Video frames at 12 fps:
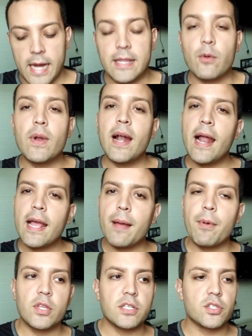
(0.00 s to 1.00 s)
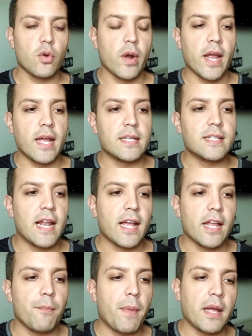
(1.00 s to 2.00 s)
I think what I like about this story is like
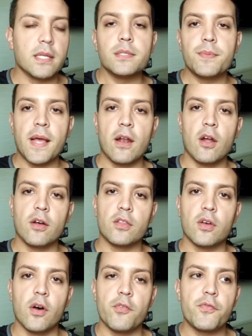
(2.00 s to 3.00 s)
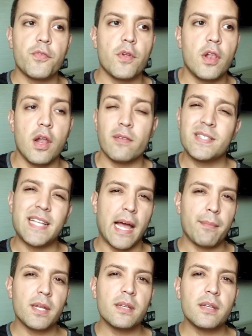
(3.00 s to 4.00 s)
it reminds me a lot of Love,
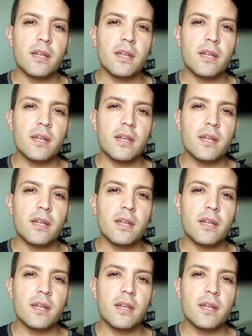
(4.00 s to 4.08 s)
Simon.